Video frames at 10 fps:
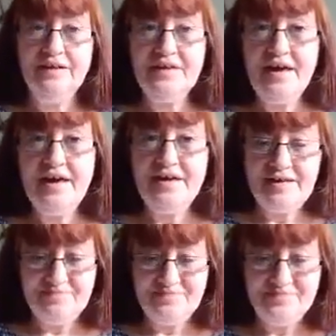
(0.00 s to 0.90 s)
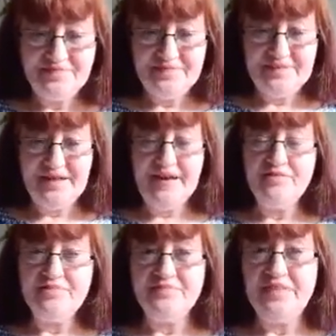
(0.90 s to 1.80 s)
Okay,
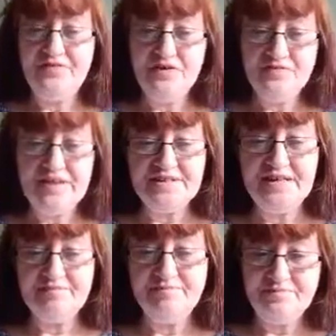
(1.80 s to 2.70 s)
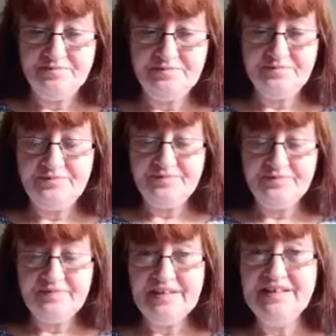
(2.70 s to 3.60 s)
now, if you're ready,
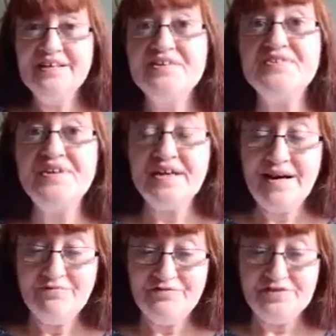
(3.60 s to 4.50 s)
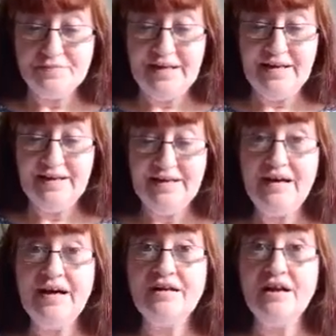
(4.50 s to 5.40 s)
sit comfortably
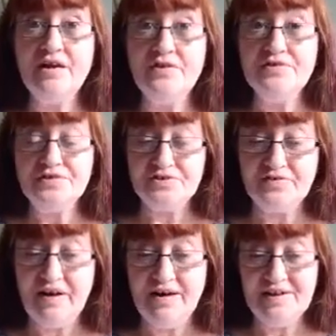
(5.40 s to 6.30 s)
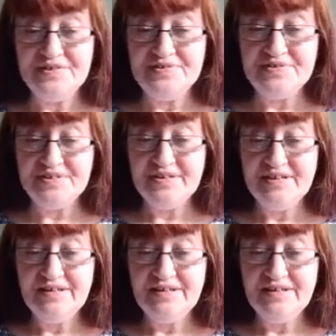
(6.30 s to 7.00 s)
and close your eyes.